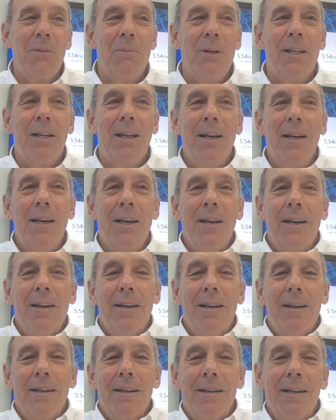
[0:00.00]
But
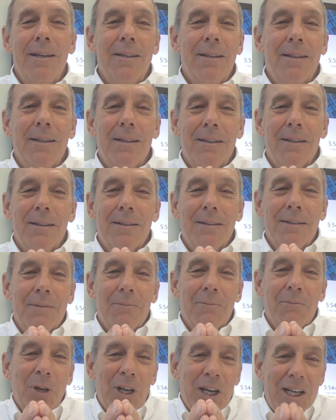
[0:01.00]

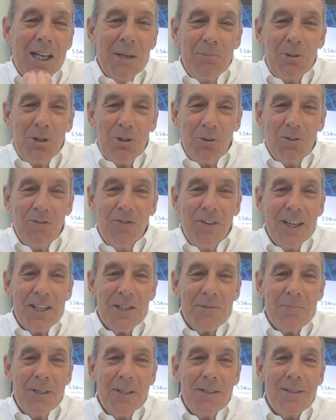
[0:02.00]
when it comes to
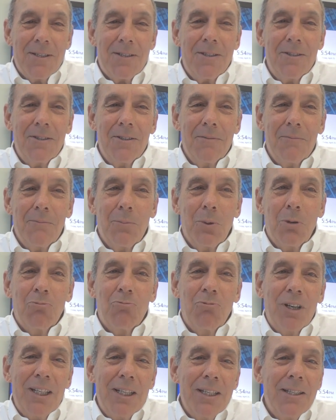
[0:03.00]
investments, we're
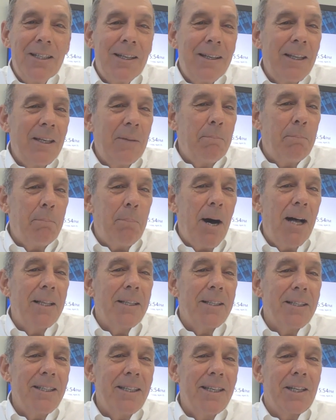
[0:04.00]
relatively
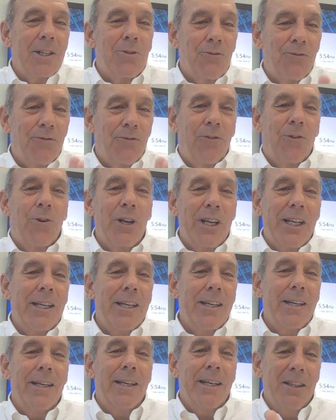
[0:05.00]
politics
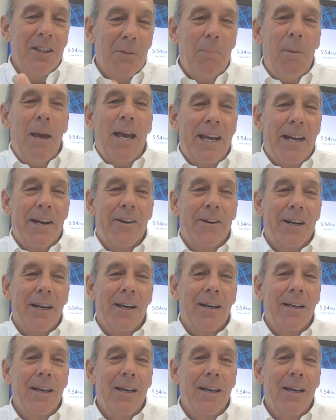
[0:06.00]
free in the Bay Area.